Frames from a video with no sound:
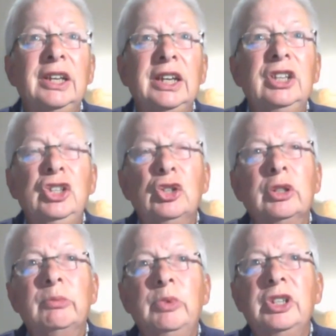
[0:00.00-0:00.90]
in
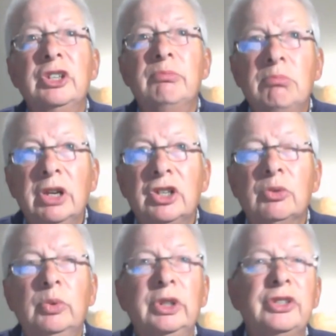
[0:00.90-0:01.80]
Europe, which is much
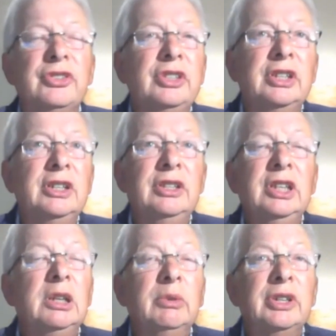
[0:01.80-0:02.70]
worse than in the
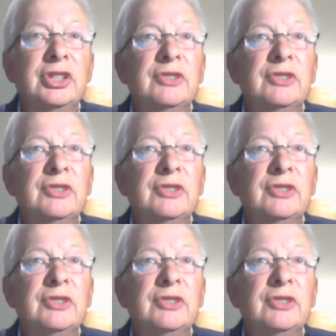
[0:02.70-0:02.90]
US,